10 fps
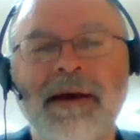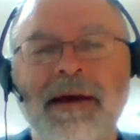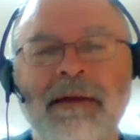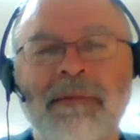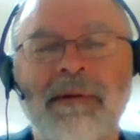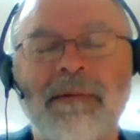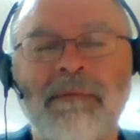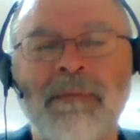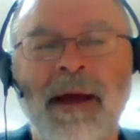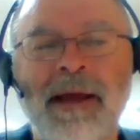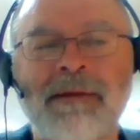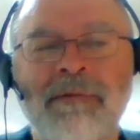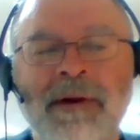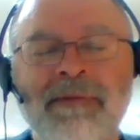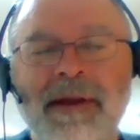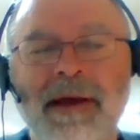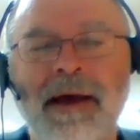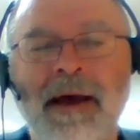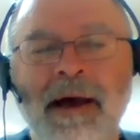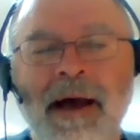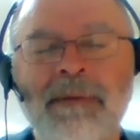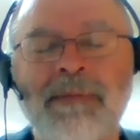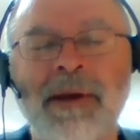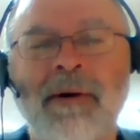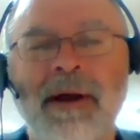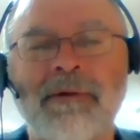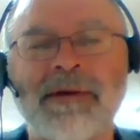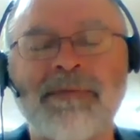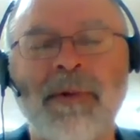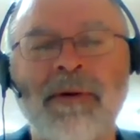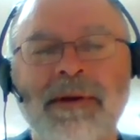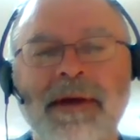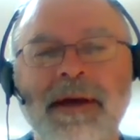and we made the Revit API respond,